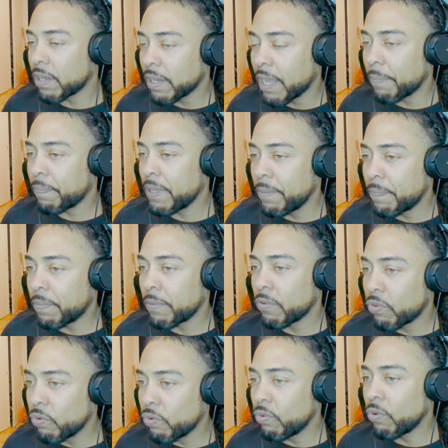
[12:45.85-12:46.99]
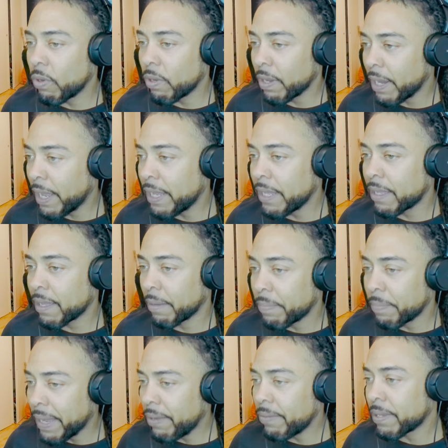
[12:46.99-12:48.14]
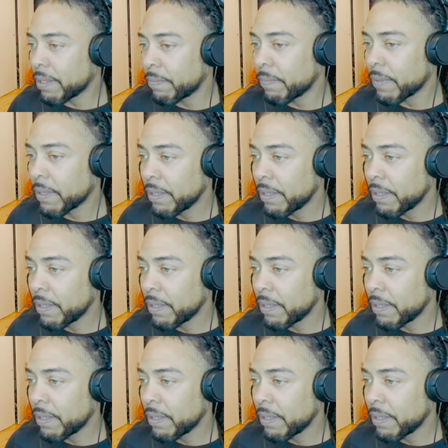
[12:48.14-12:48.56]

that people do not like about him.